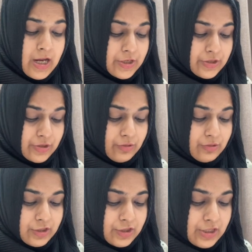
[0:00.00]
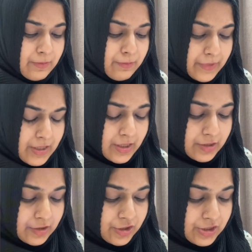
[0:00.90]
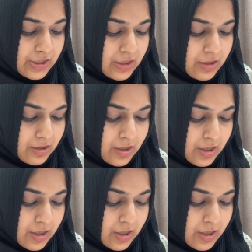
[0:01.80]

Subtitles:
So she